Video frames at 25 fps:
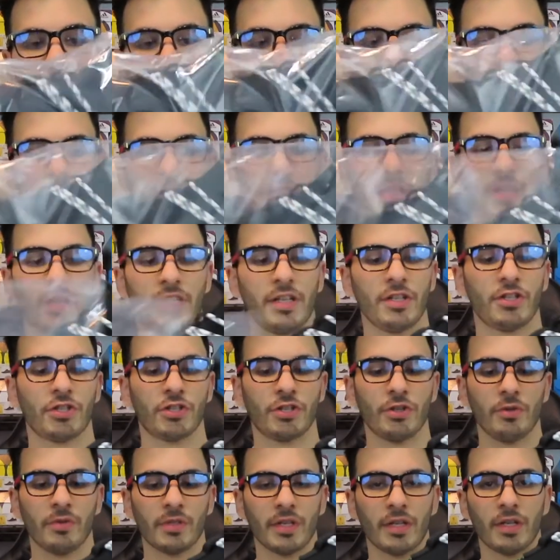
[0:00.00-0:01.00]
Like I said, each
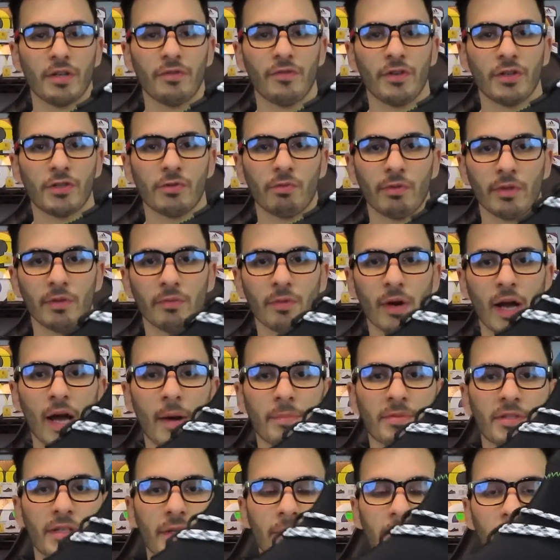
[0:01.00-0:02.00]
shoe is individually
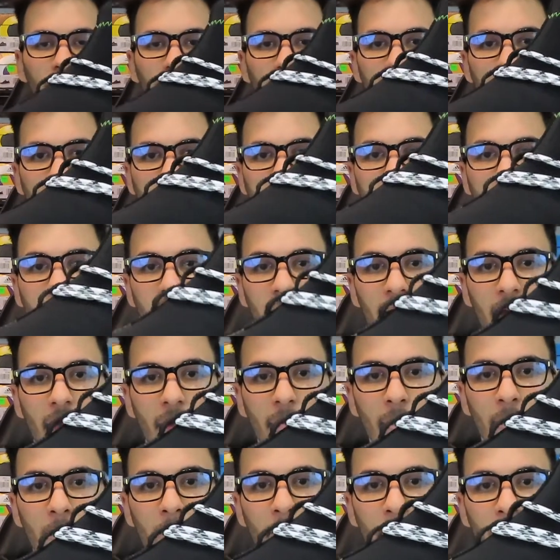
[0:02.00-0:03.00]
wrapped in plastic,
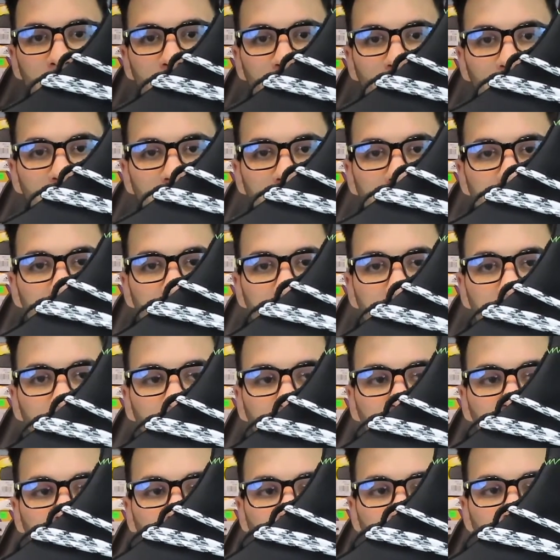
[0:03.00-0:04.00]
and
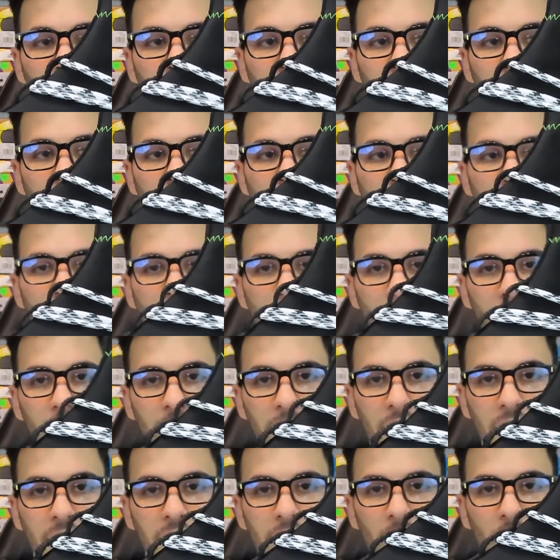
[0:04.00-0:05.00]
bang, there
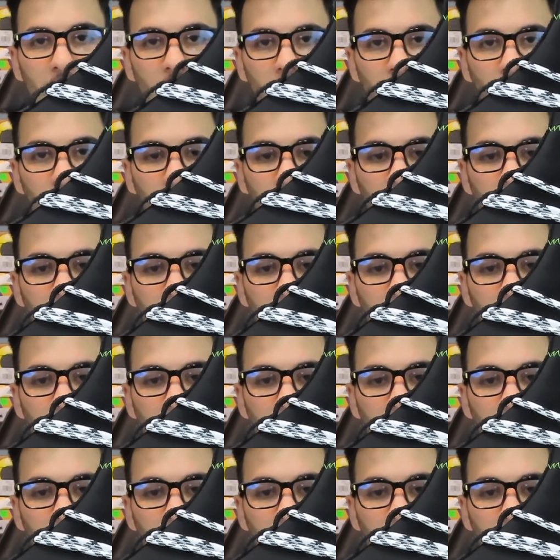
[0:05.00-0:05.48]
you go.